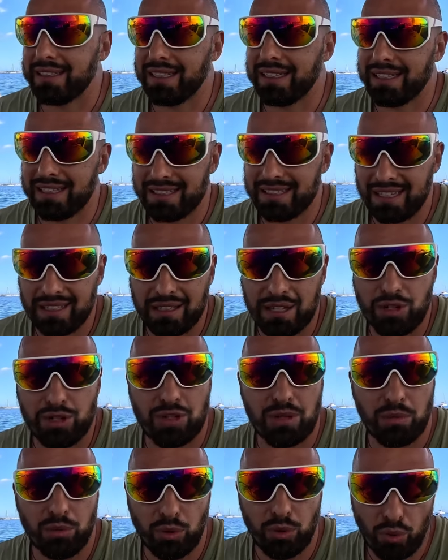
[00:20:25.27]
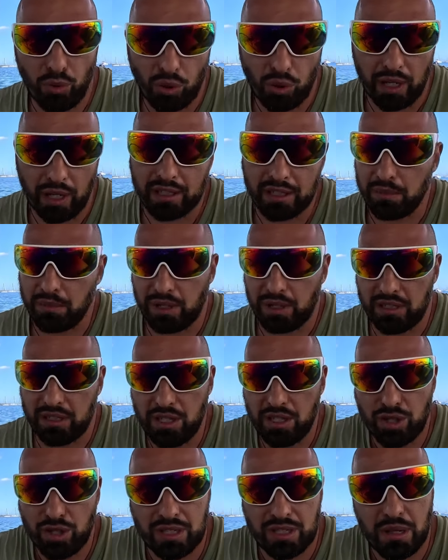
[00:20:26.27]
This is a lot. This is
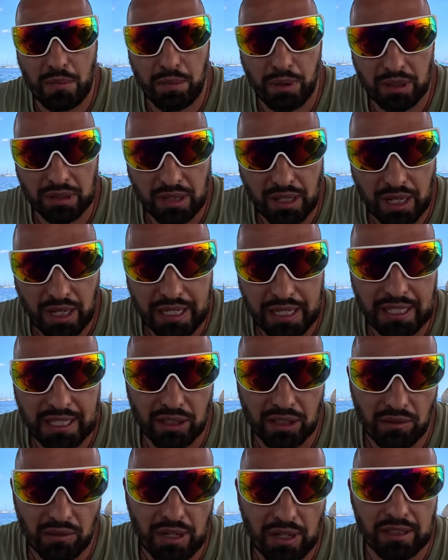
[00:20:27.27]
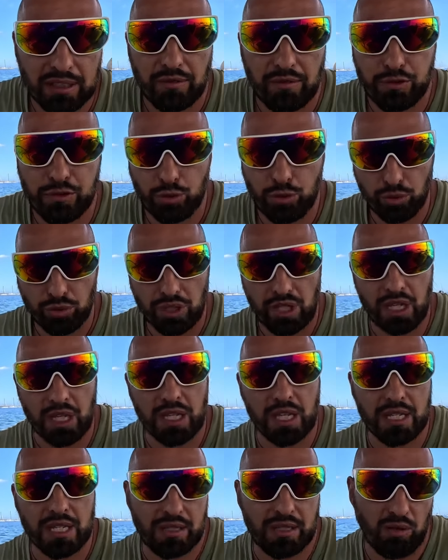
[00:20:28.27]
almost 1.5 kilowatts per
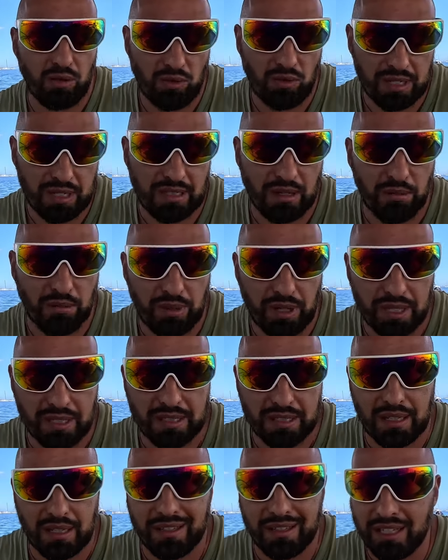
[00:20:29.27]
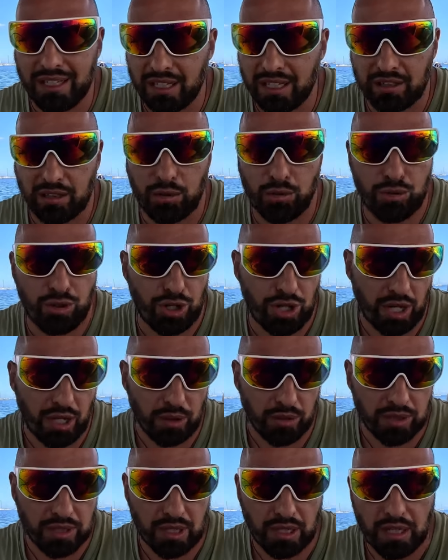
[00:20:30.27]
day if your compressors do not turn
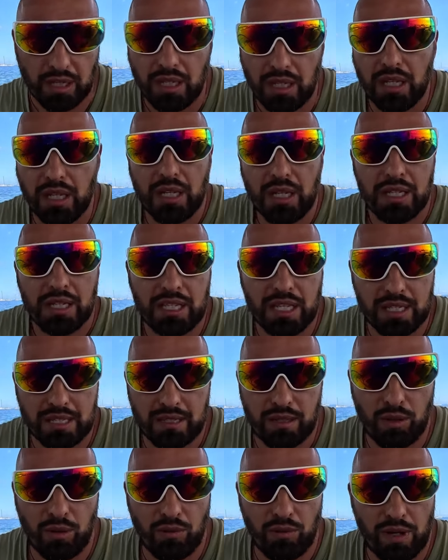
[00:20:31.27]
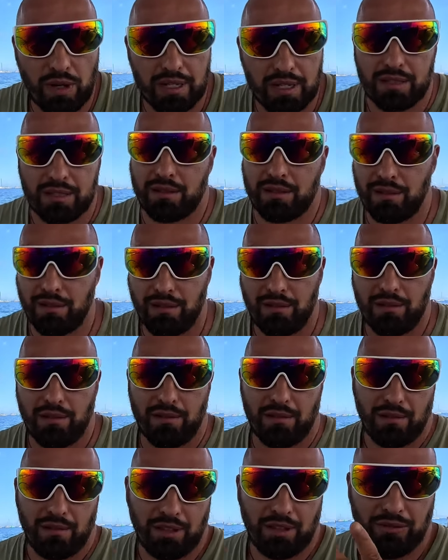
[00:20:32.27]
off. If you have two of these
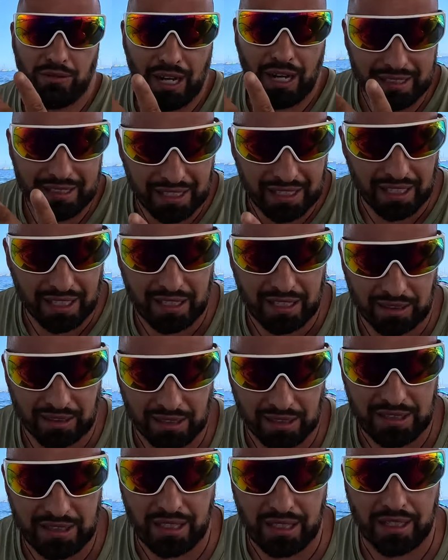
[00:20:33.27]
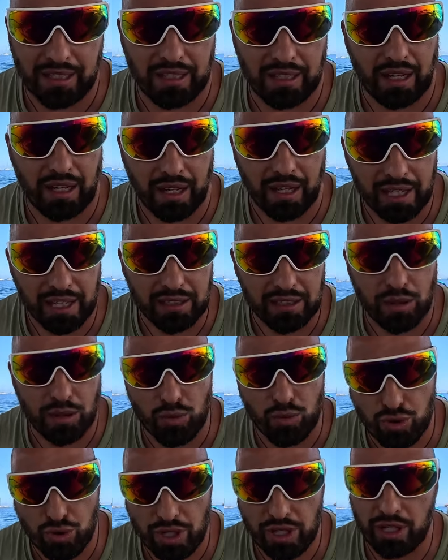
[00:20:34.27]
refrigerators, that's already
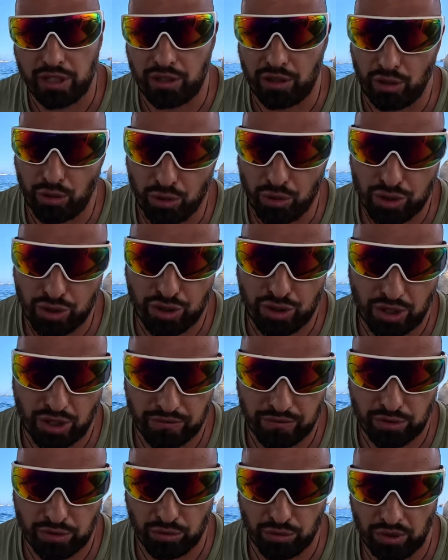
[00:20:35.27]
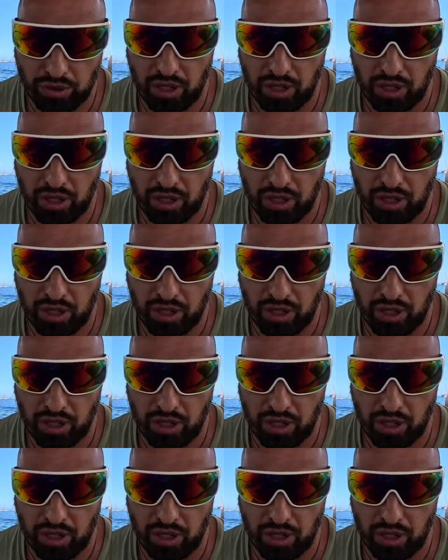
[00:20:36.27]
3 times a day.